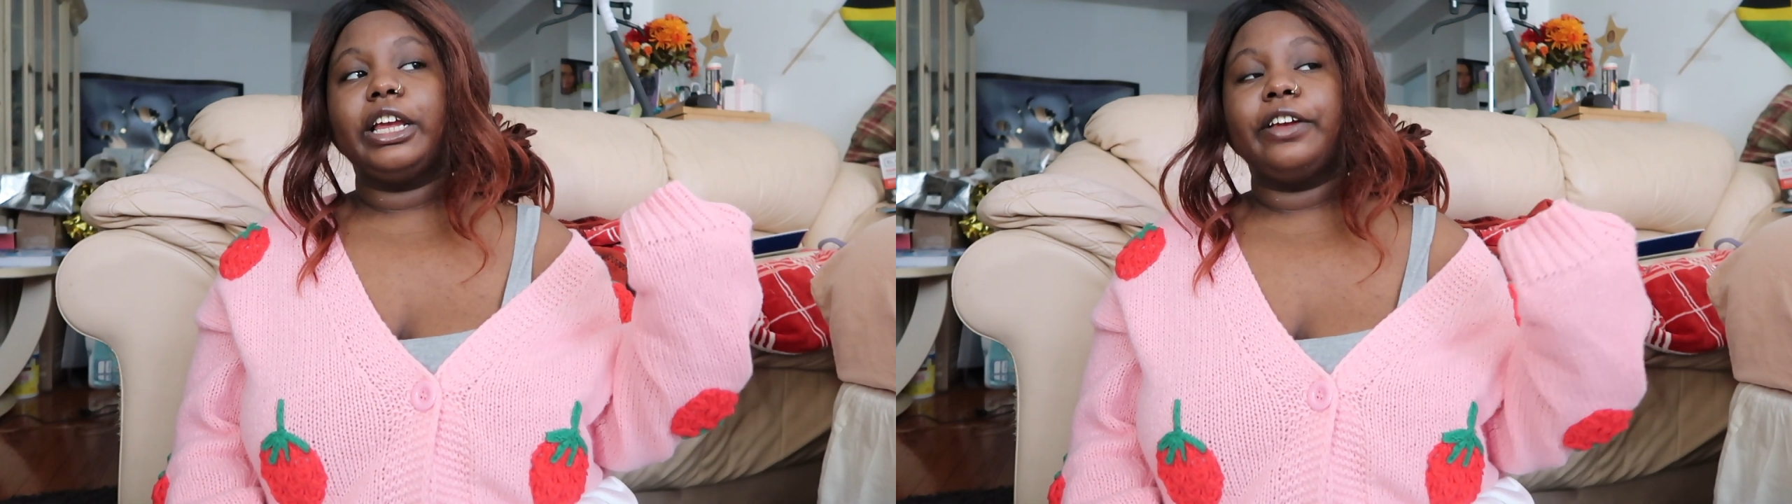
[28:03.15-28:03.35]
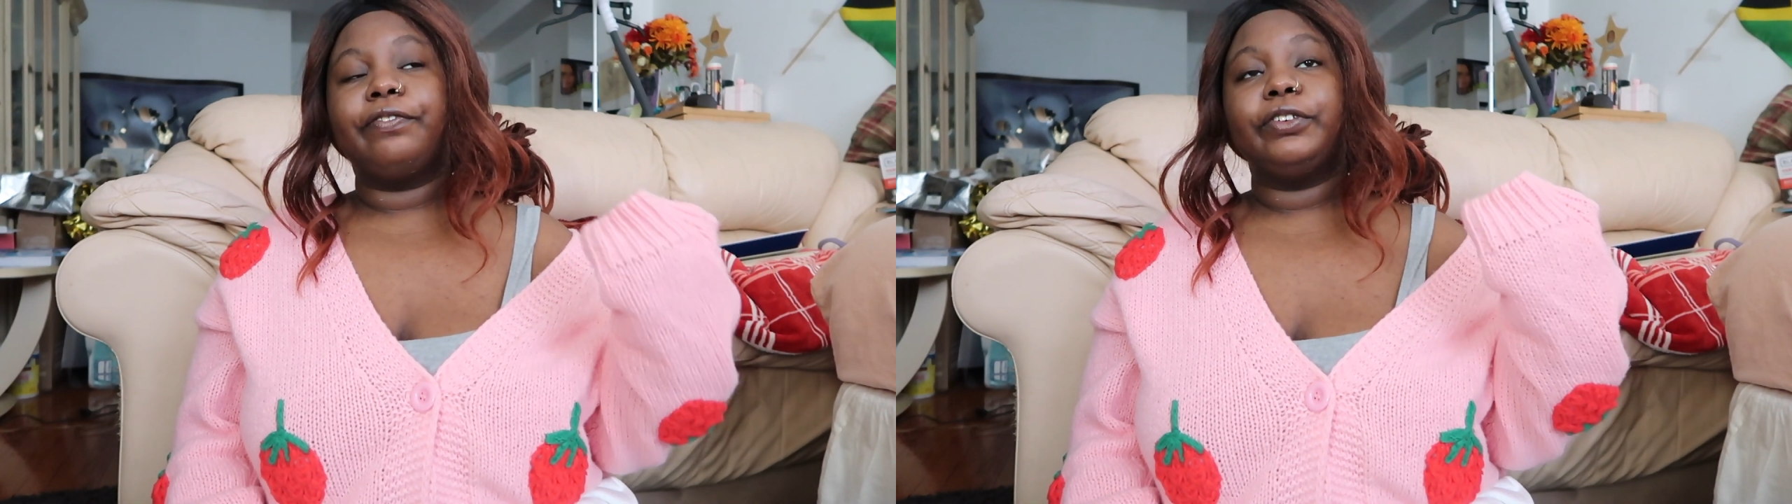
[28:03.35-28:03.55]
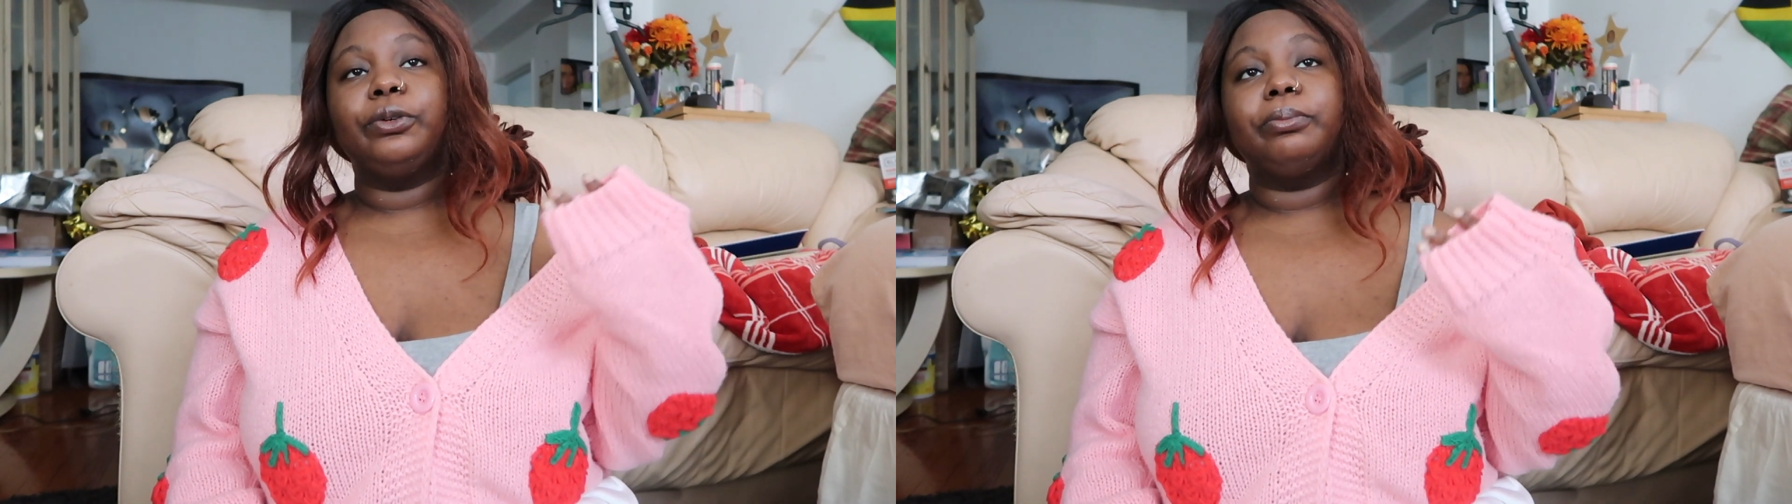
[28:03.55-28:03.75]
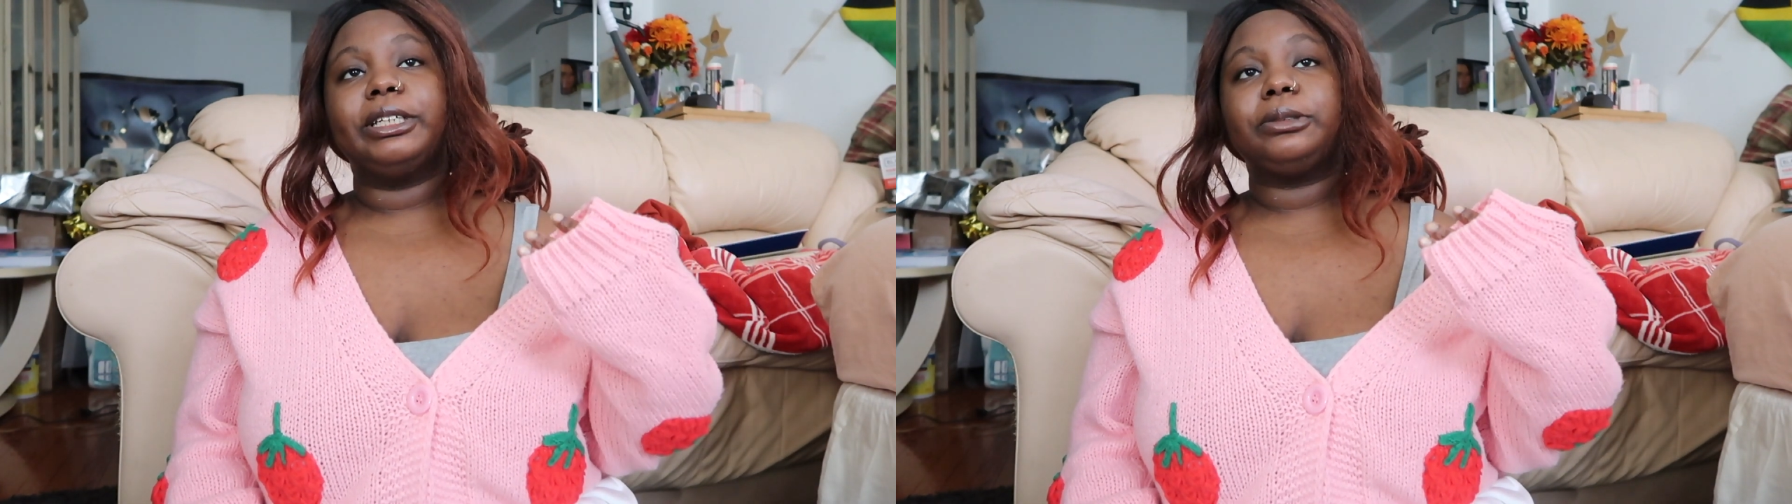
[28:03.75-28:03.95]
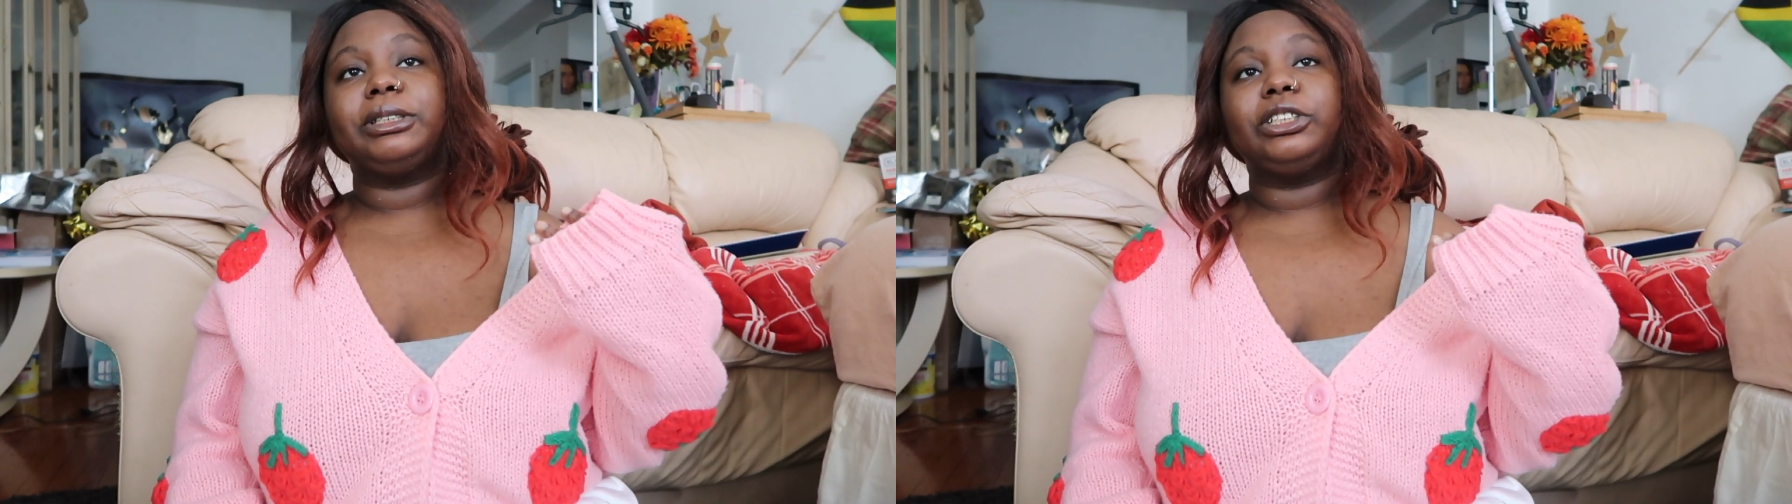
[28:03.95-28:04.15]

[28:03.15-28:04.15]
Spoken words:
if you miss me,